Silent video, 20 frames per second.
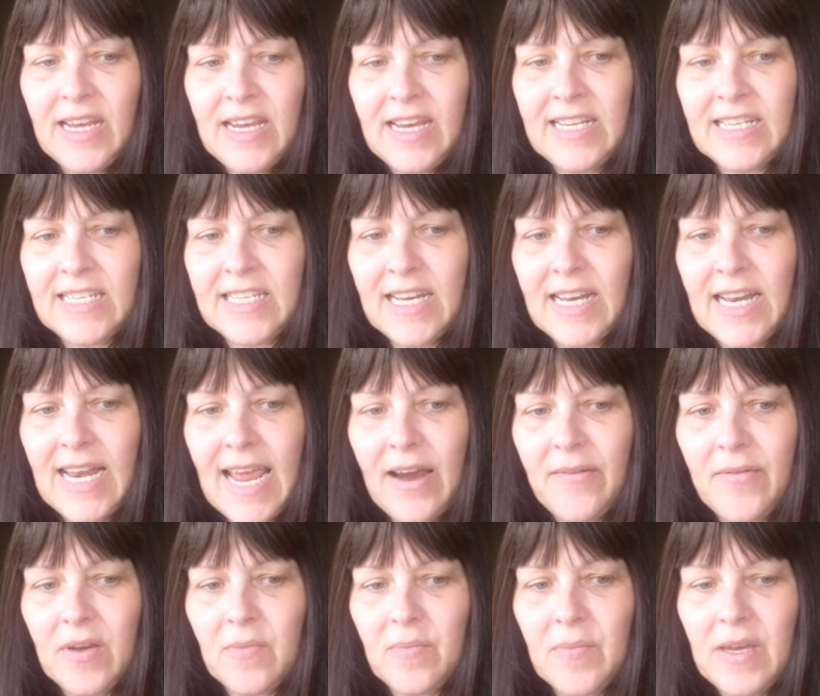It's
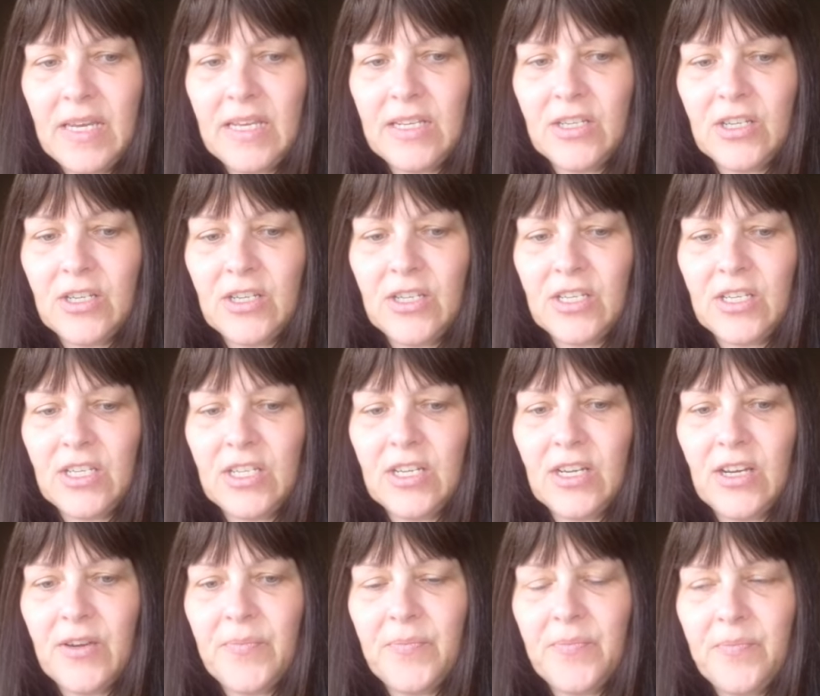allowing me just
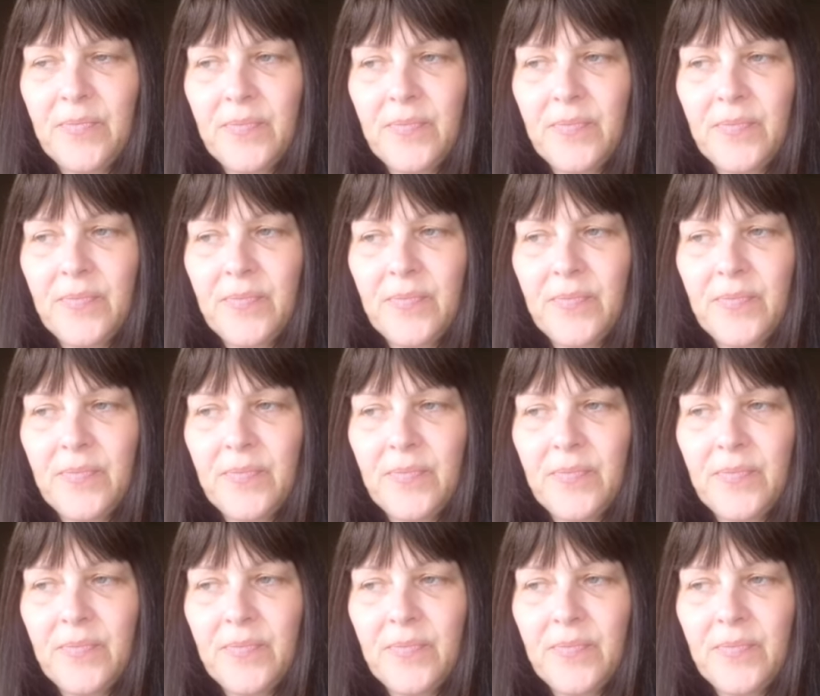to